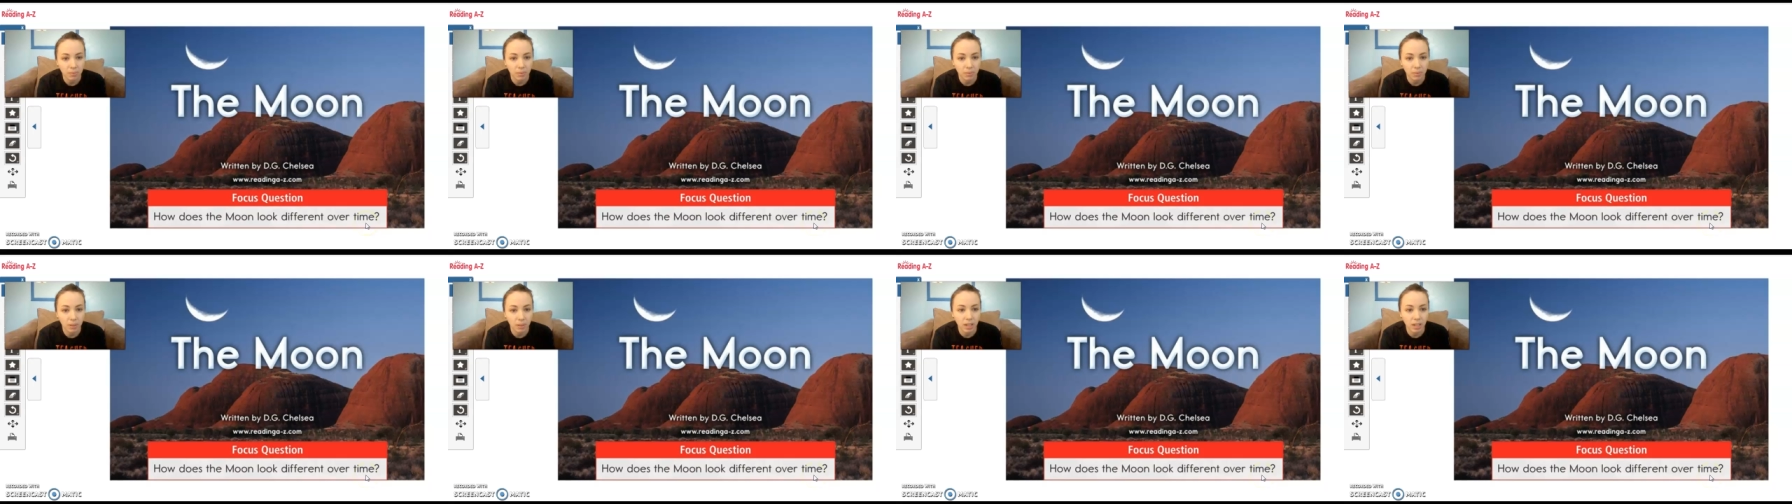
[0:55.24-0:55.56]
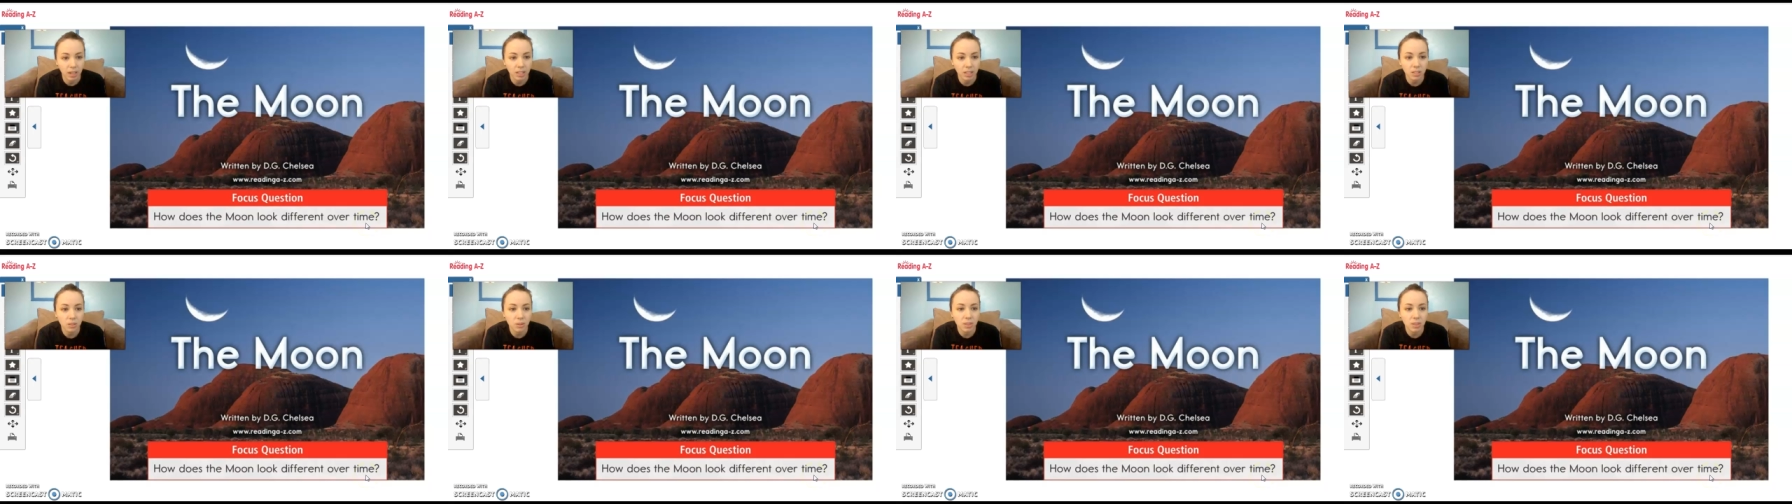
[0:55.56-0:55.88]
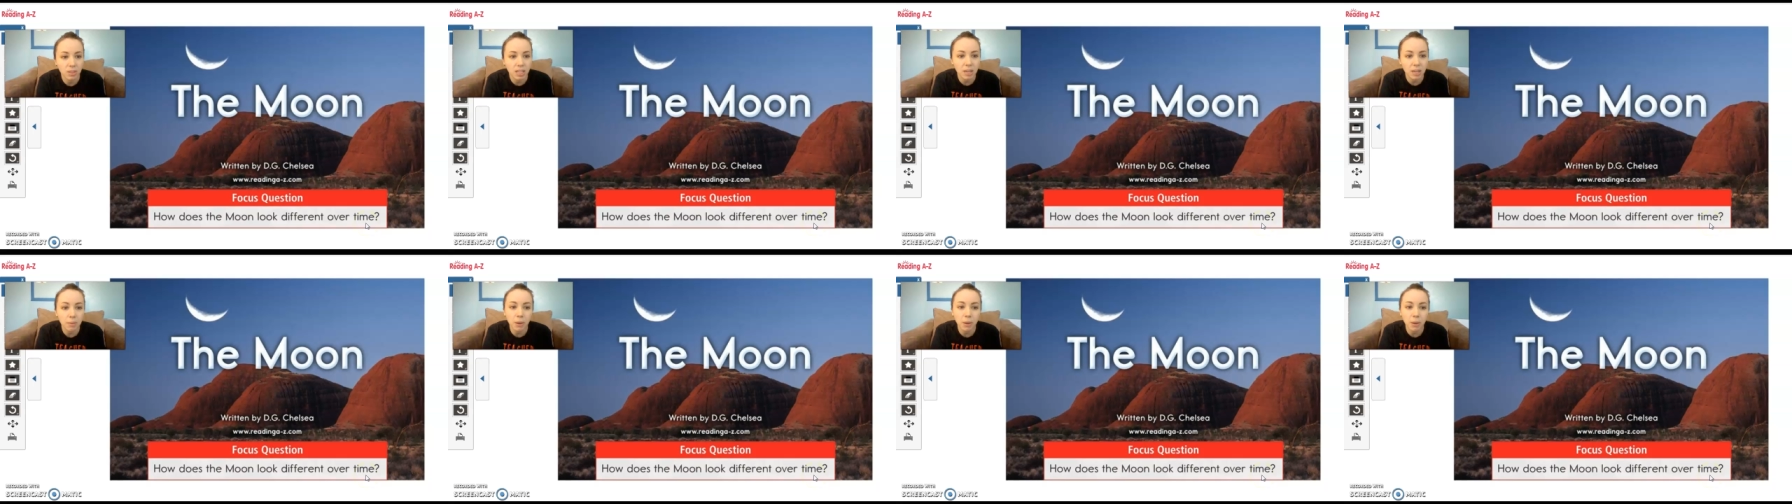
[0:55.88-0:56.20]
All right, so
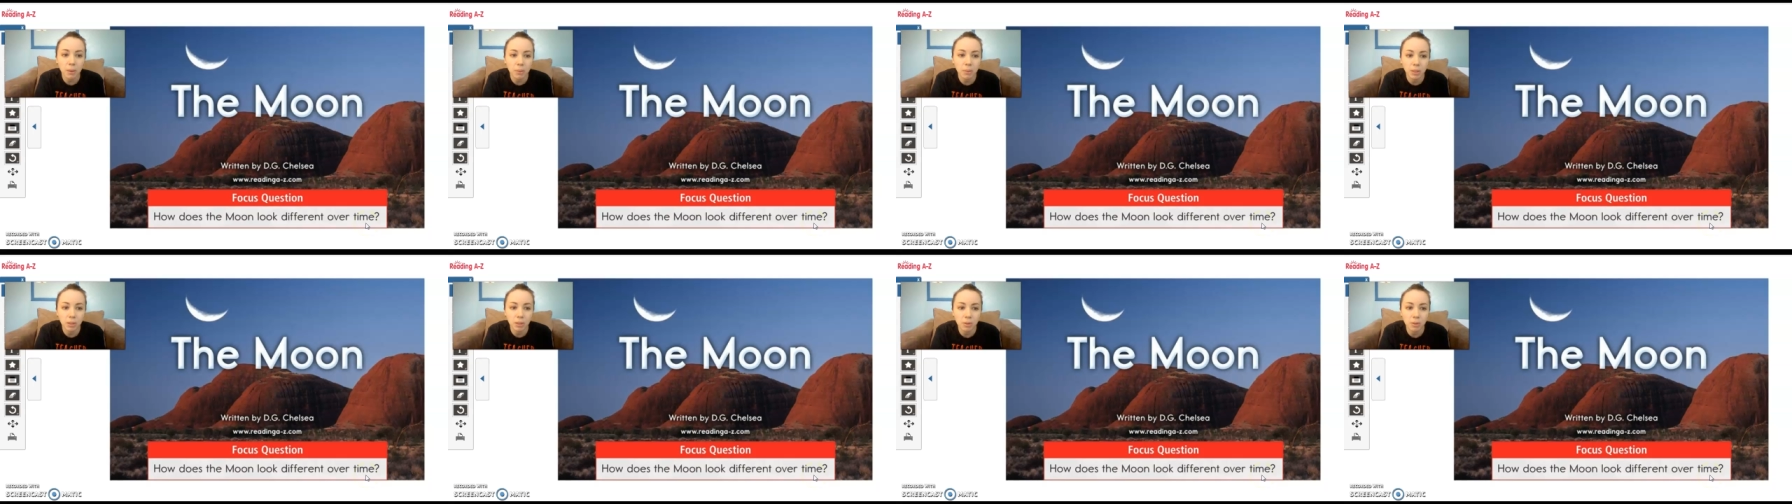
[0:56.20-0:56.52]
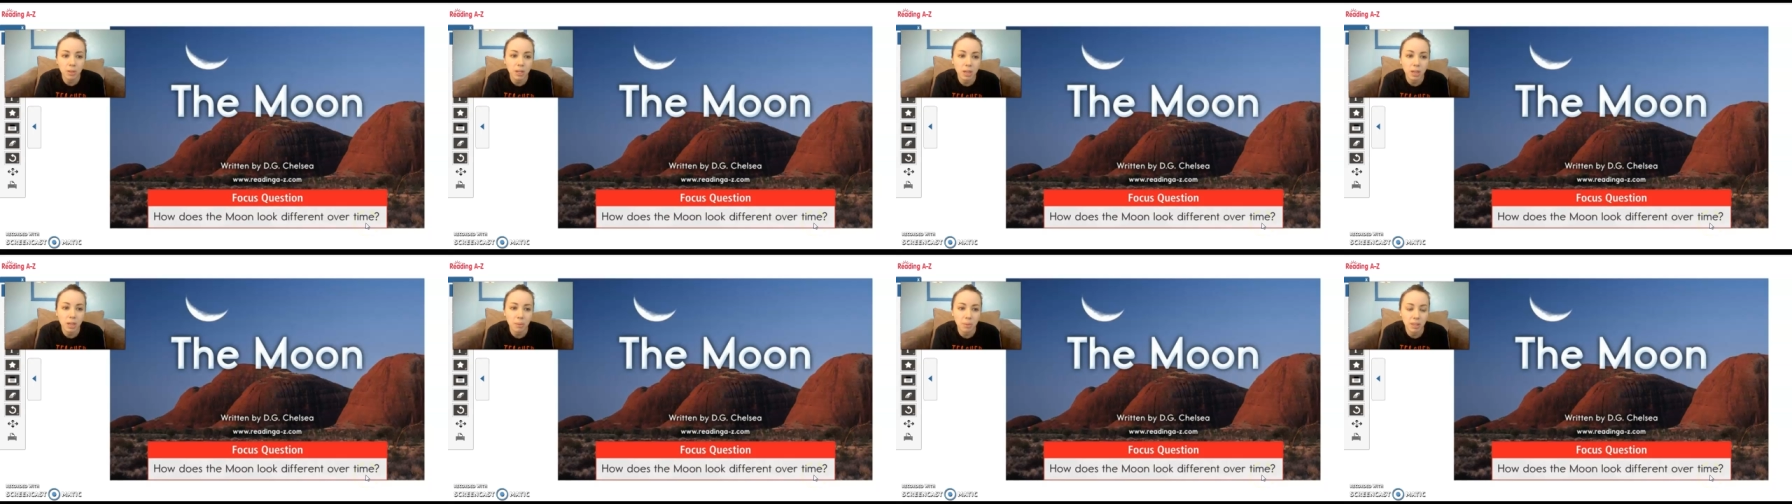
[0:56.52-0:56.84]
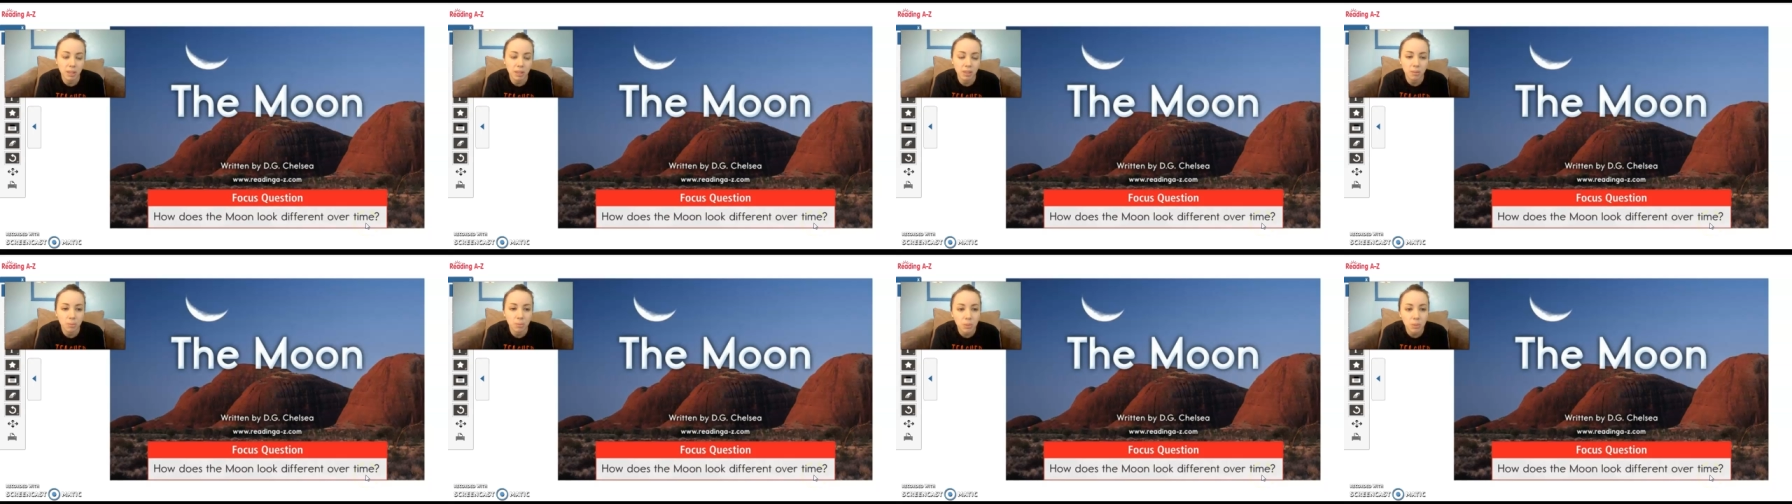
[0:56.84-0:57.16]
think about when you look up
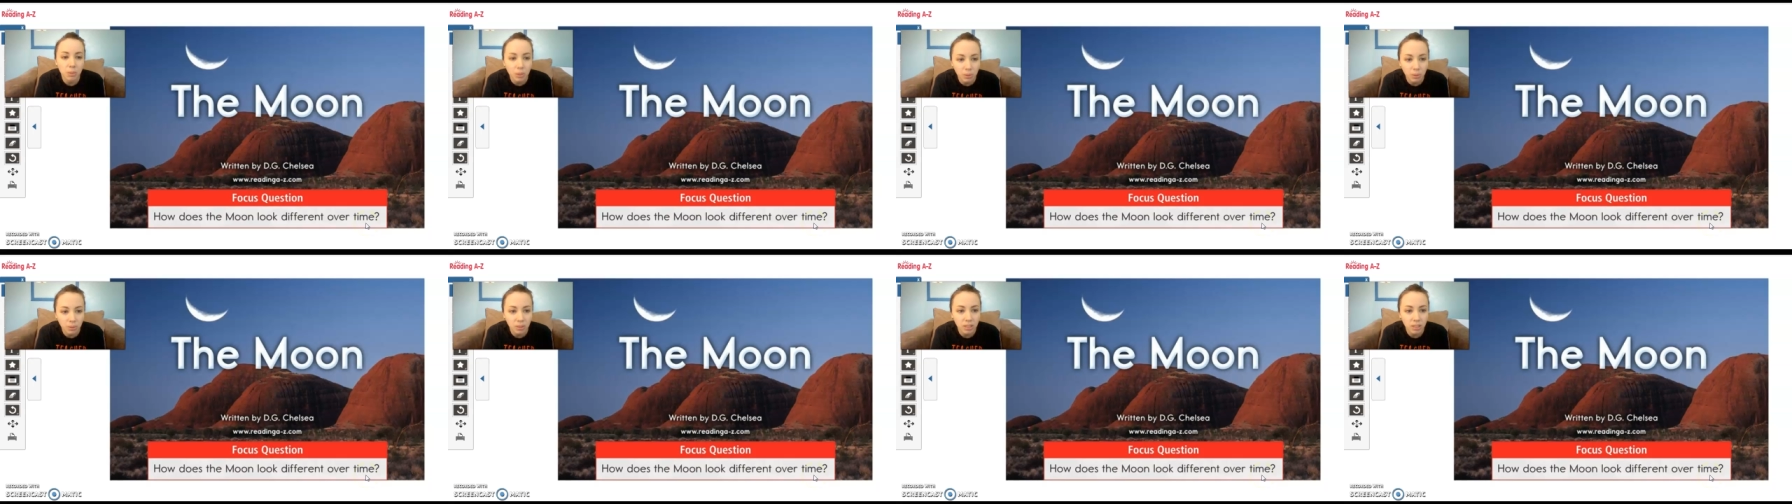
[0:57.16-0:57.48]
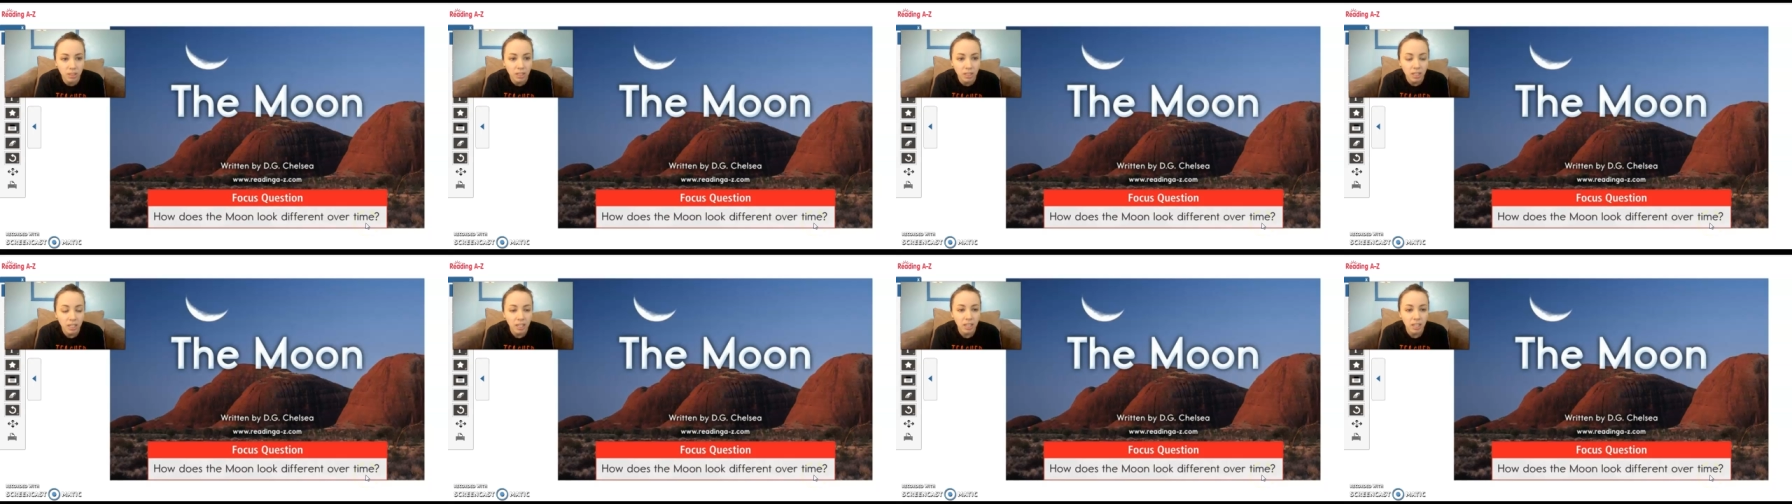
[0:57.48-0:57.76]
at the moon,